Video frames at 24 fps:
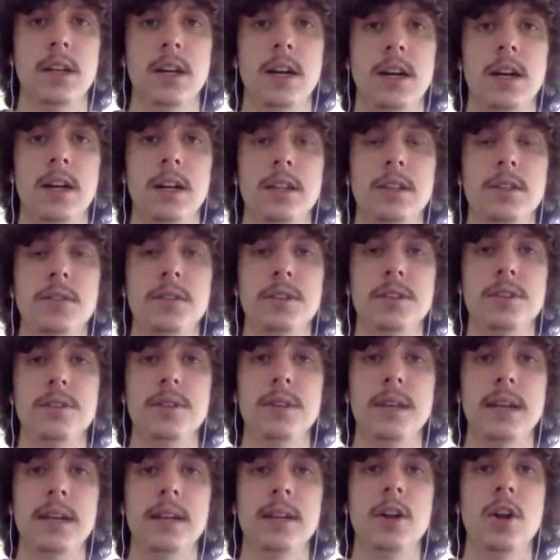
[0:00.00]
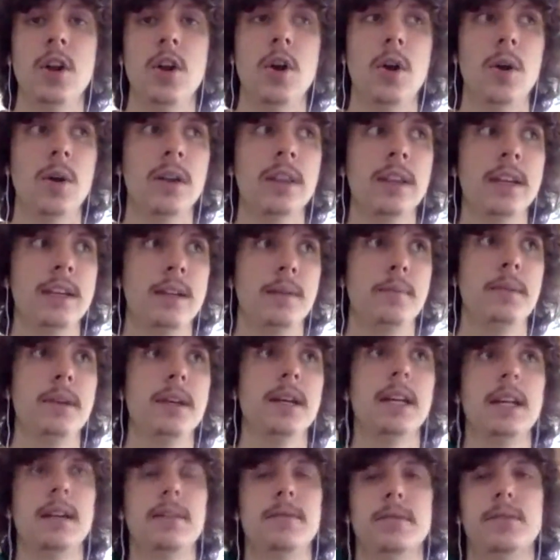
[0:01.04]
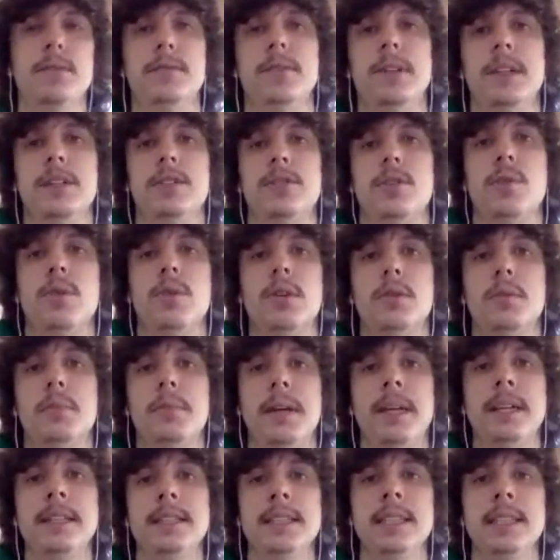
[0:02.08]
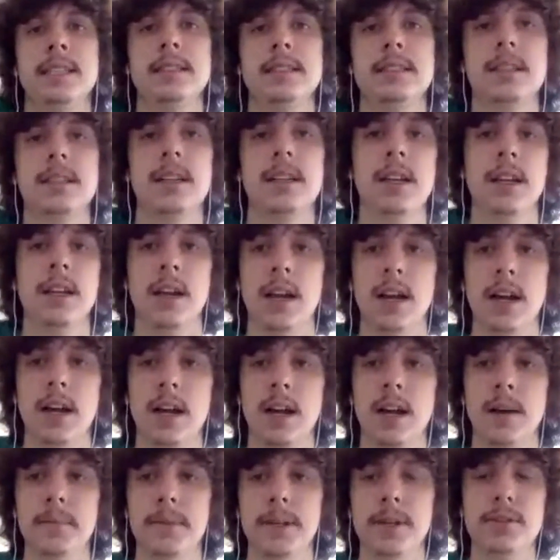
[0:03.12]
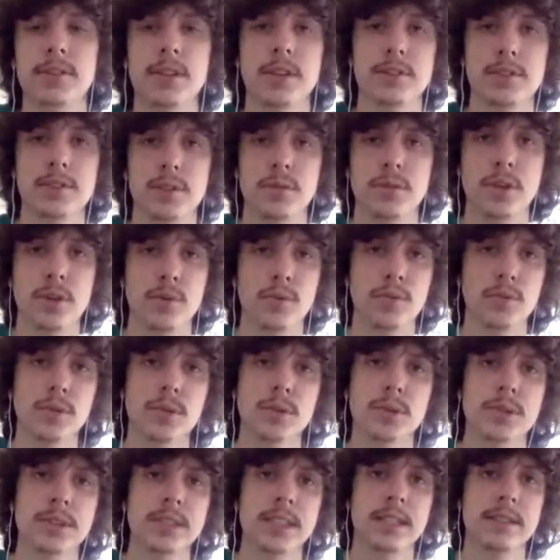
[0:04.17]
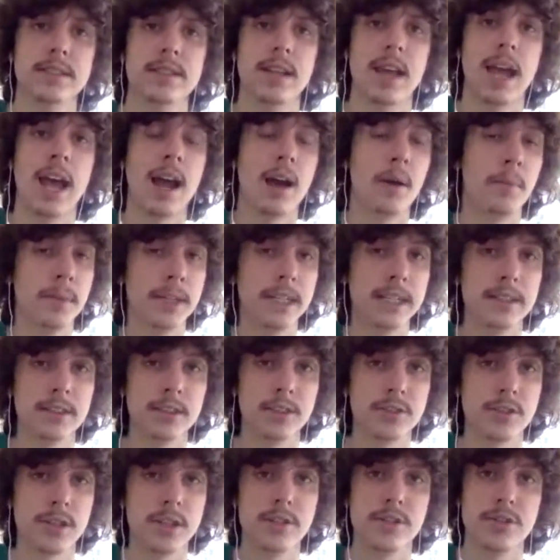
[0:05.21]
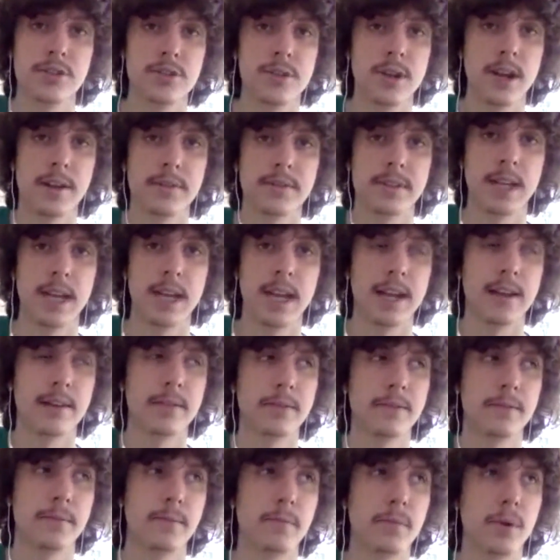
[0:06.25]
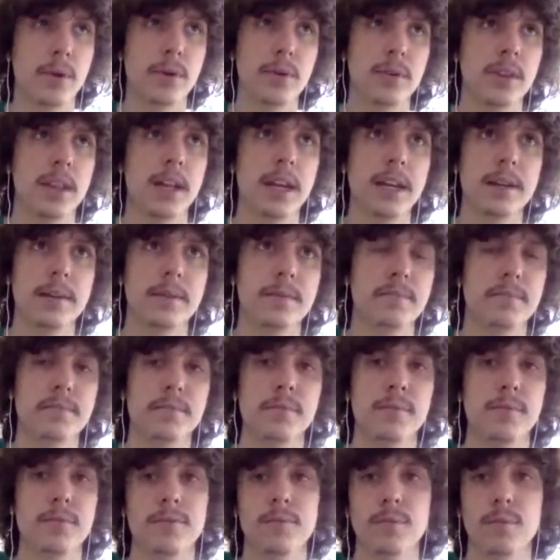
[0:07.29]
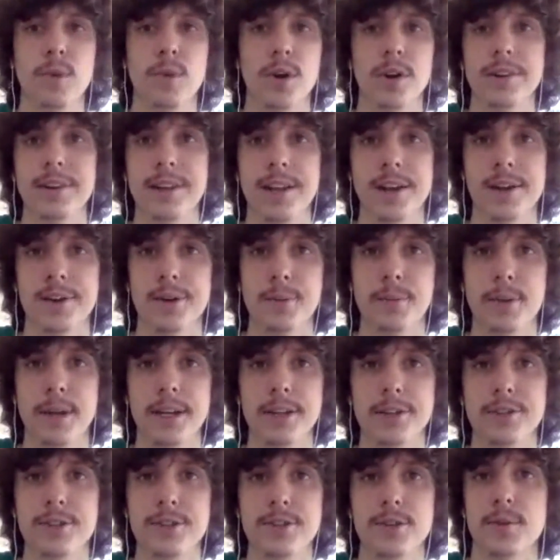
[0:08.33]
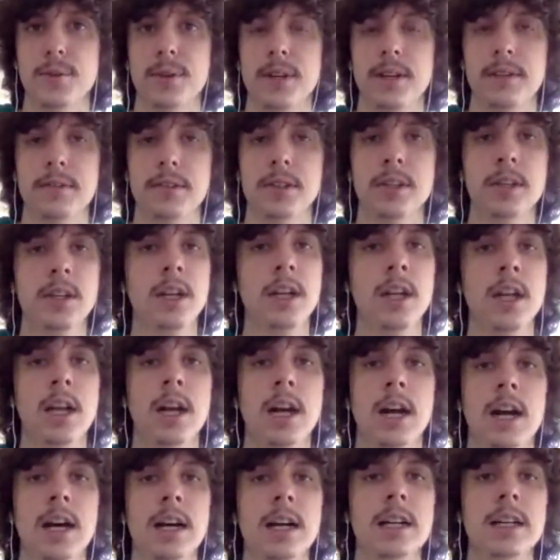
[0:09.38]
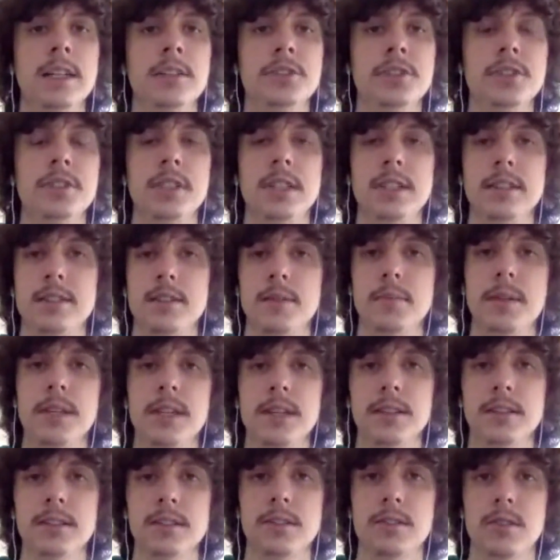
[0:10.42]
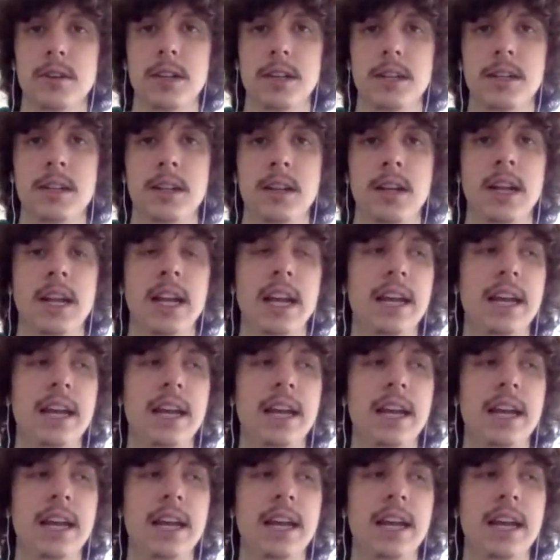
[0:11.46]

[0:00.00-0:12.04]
You can do that, or they can be like full-fledged oil paintings. There's also no rules as to how many illustrations you have to have per like word count or pages or whatever. It just needs to be illustrated.